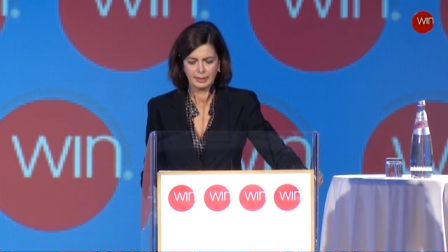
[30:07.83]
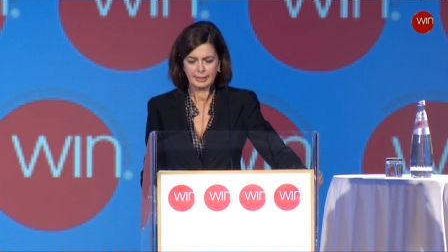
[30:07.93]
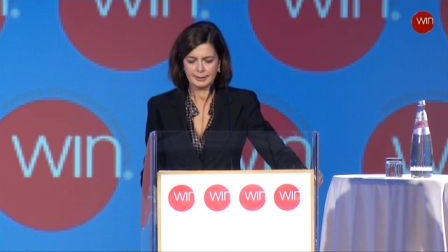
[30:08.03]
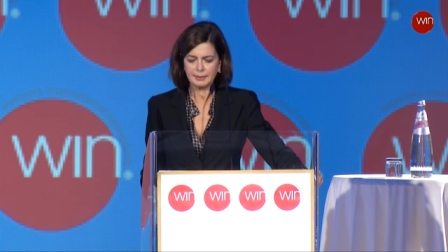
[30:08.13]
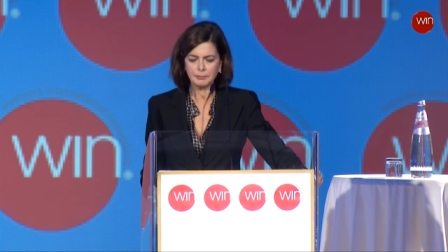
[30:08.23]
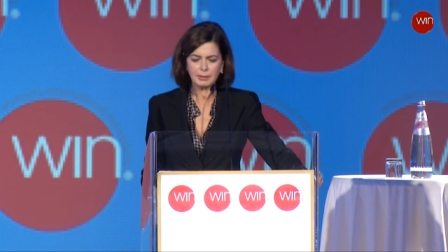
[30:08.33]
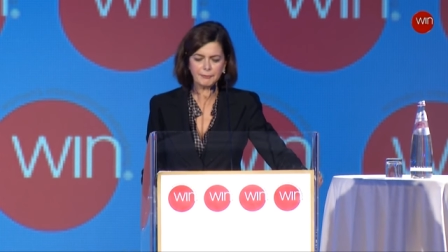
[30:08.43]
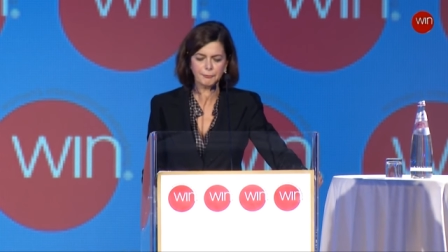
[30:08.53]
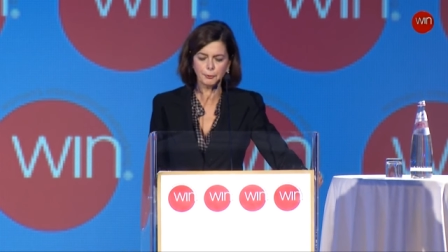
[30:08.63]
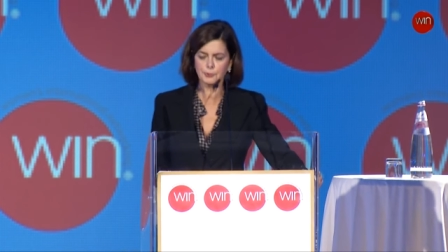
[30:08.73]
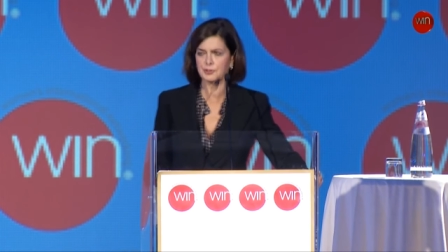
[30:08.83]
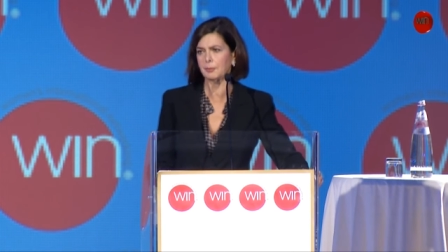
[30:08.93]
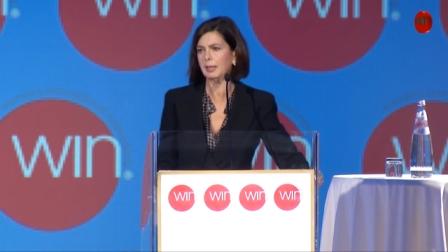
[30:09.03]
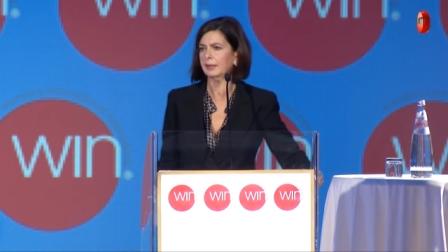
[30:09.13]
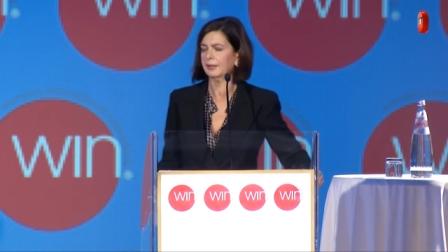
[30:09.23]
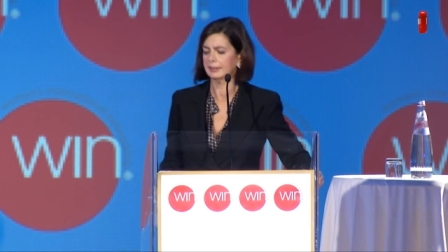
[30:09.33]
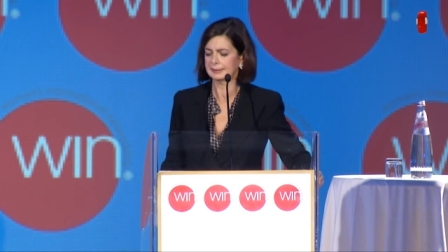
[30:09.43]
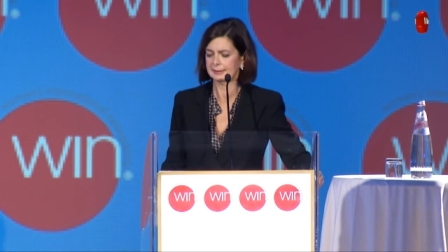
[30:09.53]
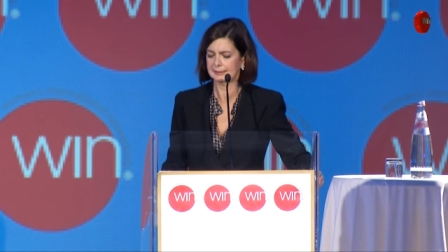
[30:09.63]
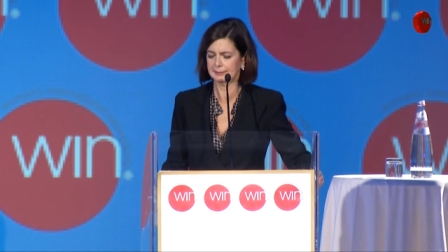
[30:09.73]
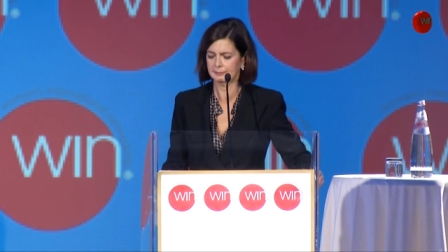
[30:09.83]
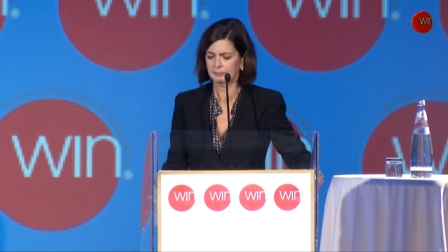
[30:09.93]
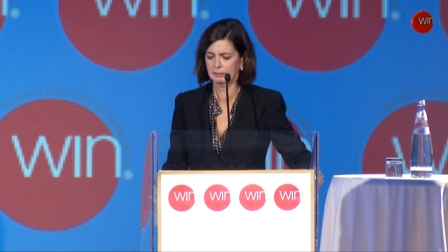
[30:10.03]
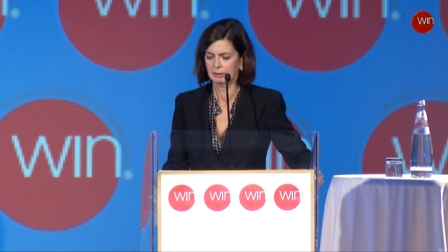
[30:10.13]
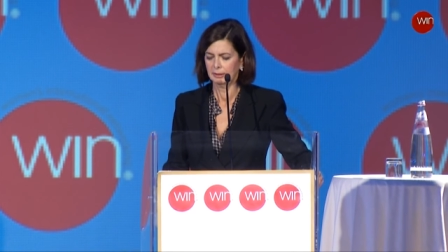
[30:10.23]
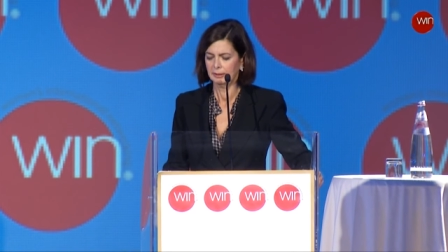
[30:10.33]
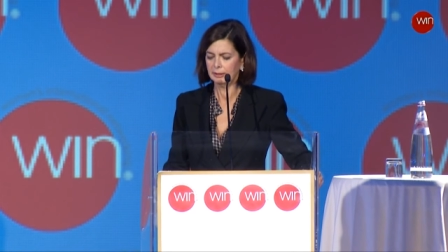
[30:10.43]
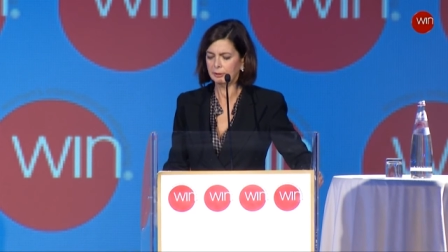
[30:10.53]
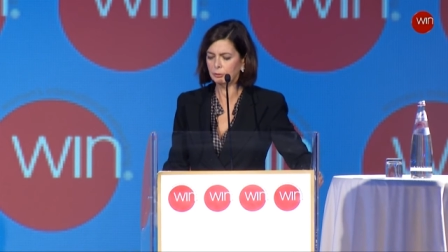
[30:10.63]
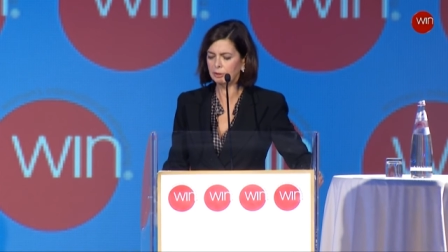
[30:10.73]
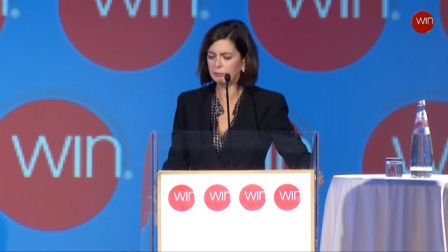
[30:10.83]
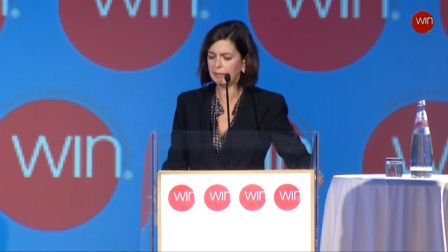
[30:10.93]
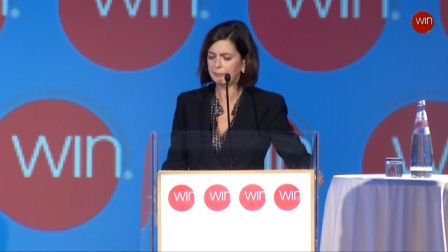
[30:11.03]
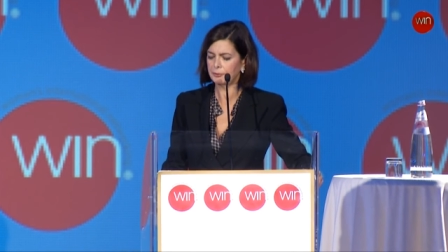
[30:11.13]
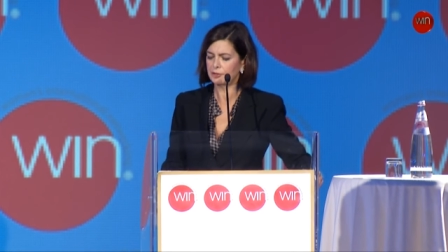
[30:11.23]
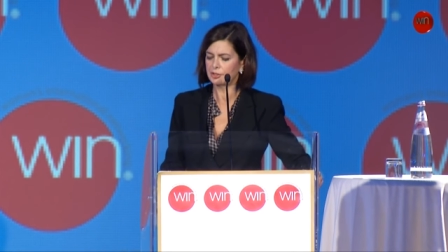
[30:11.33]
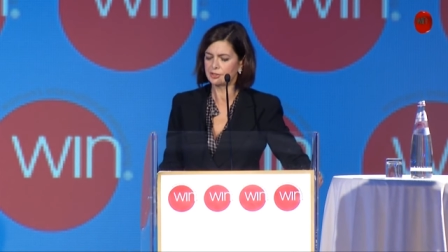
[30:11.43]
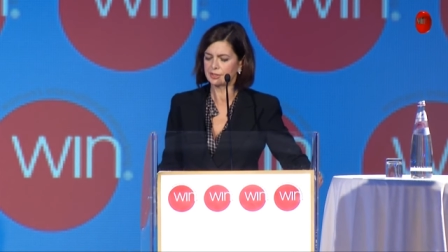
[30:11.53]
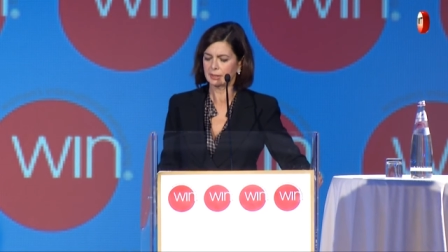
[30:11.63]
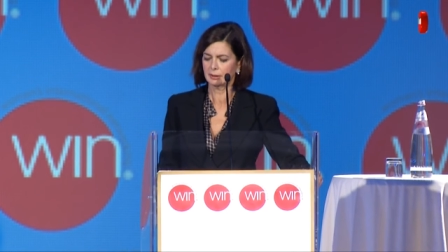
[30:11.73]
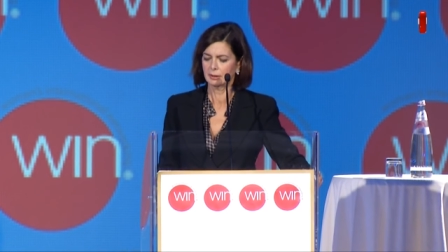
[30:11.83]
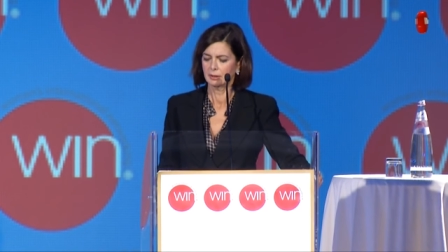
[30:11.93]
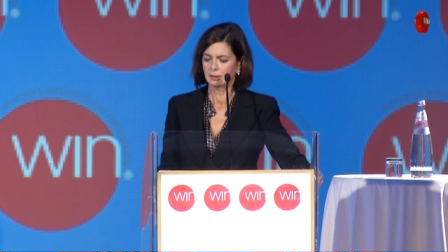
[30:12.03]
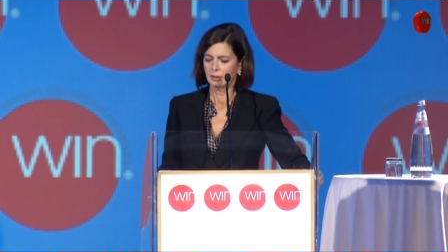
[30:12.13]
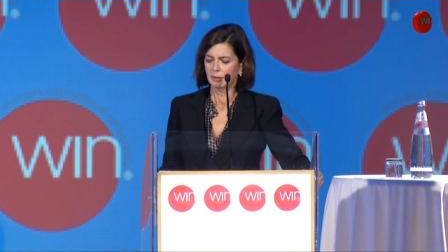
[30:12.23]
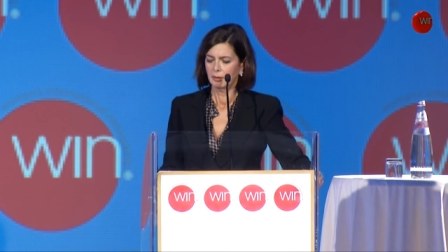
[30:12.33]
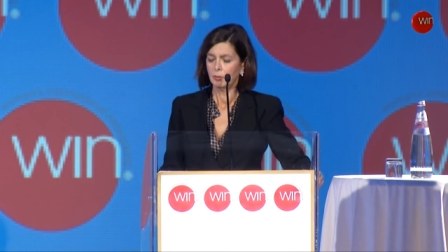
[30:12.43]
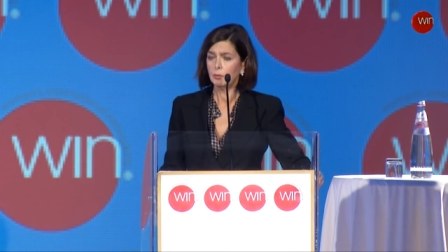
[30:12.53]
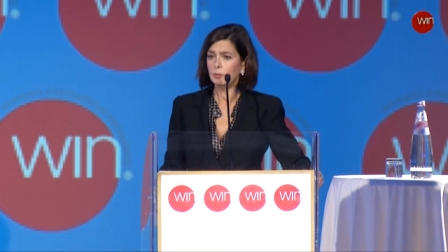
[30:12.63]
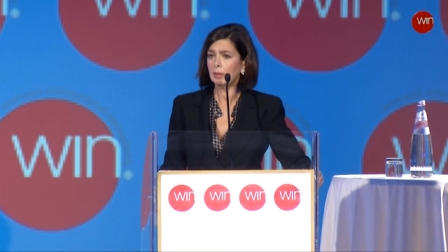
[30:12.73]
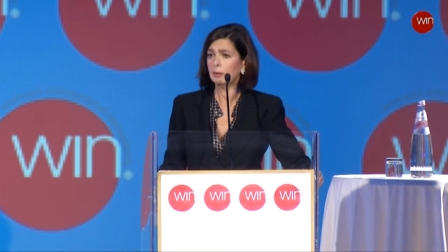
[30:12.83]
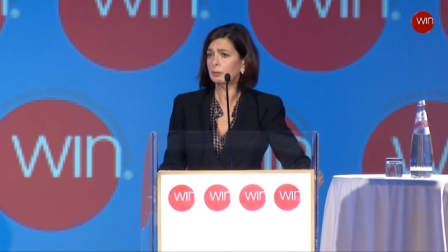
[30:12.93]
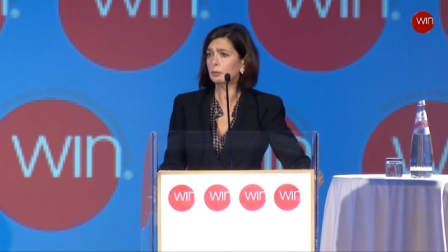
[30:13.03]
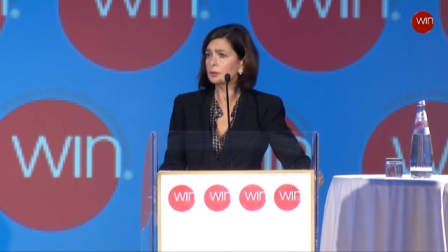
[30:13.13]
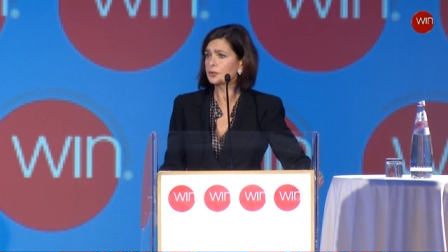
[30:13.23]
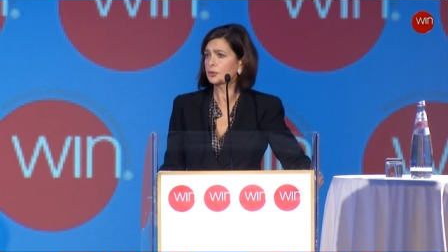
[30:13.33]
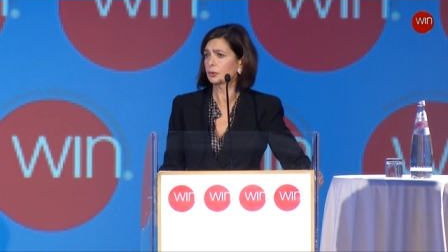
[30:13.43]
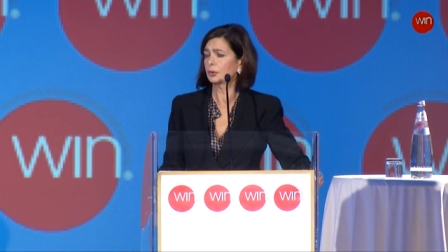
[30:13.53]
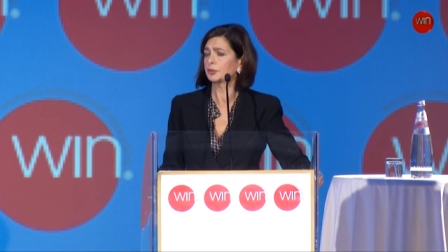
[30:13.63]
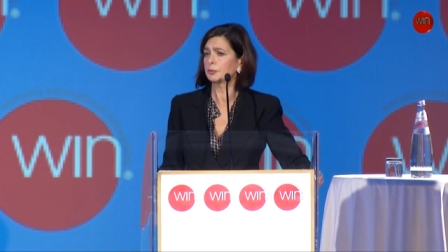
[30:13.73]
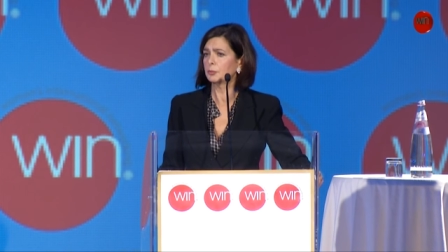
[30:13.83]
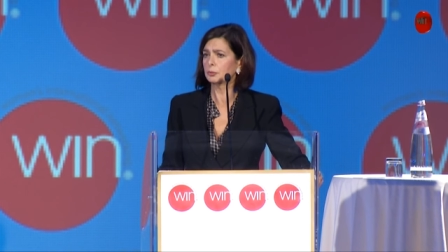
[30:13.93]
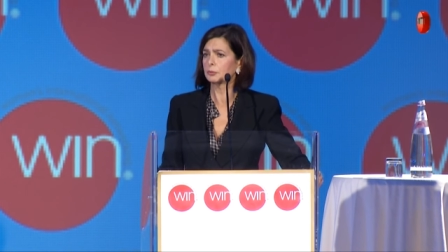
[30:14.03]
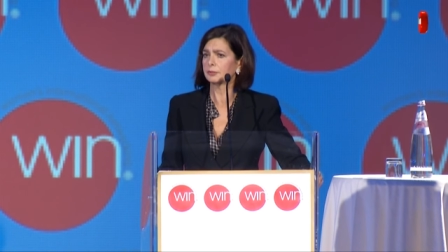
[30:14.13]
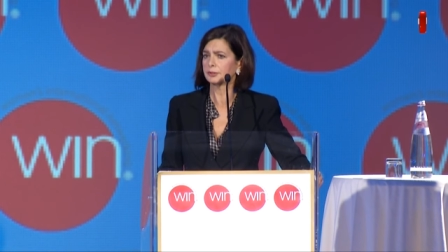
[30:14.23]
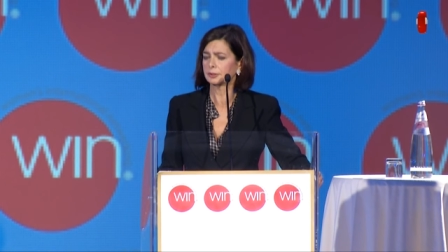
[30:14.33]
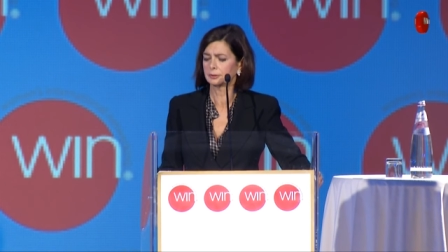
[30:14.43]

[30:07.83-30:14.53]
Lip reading: And then we have forced migrants, including refugees, who are also on the move.